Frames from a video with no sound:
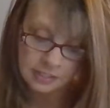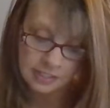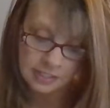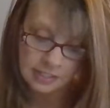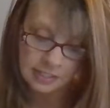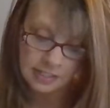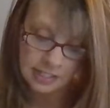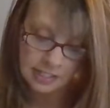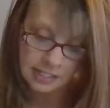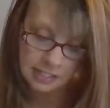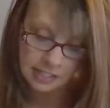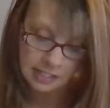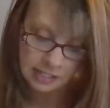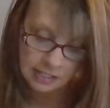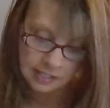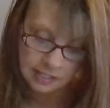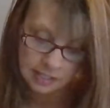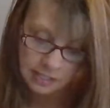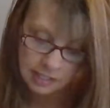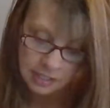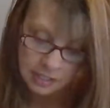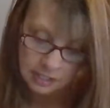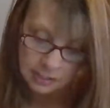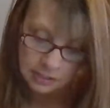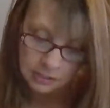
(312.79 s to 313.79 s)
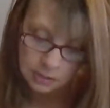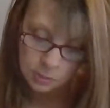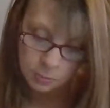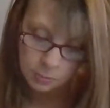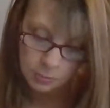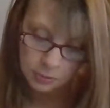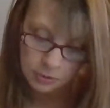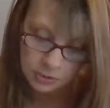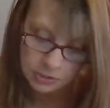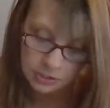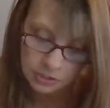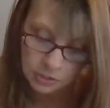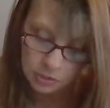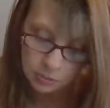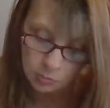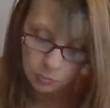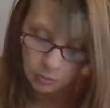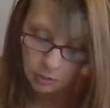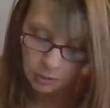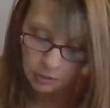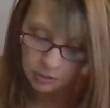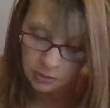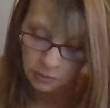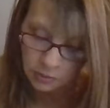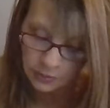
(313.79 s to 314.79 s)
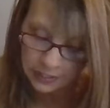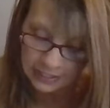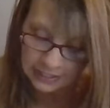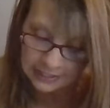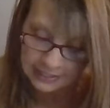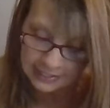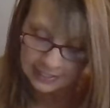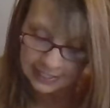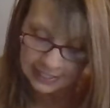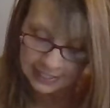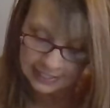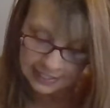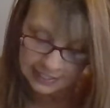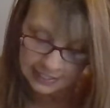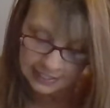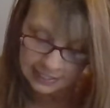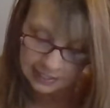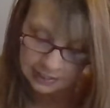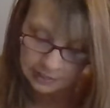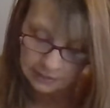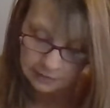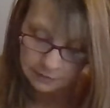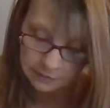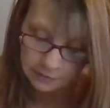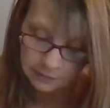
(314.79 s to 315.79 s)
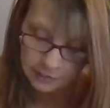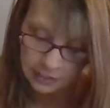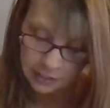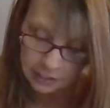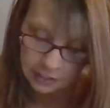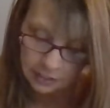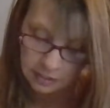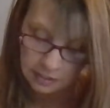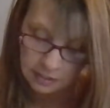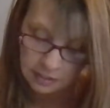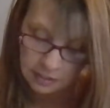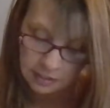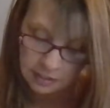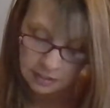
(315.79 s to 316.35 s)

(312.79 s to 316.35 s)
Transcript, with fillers: Yeah, this person has brought you anxiety, fear,